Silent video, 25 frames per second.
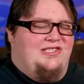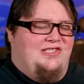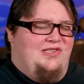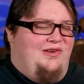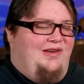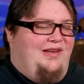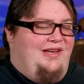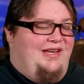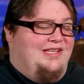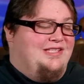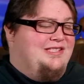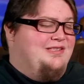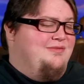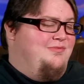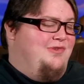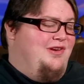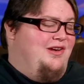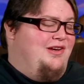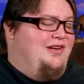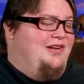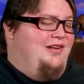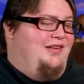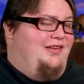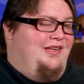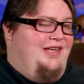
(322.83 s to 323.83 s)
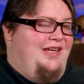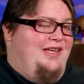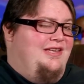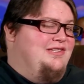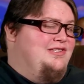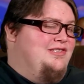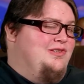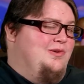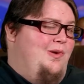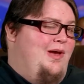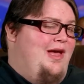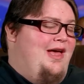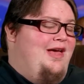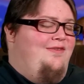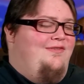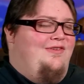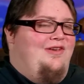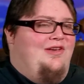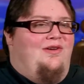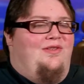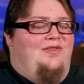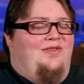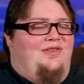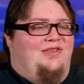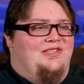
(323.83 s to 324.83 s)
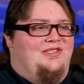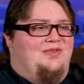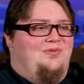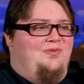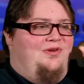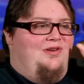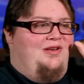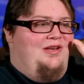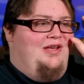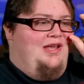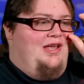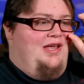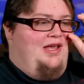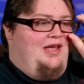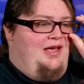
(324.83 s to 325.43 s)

so I guess I'm not going to lean too heavy on this one,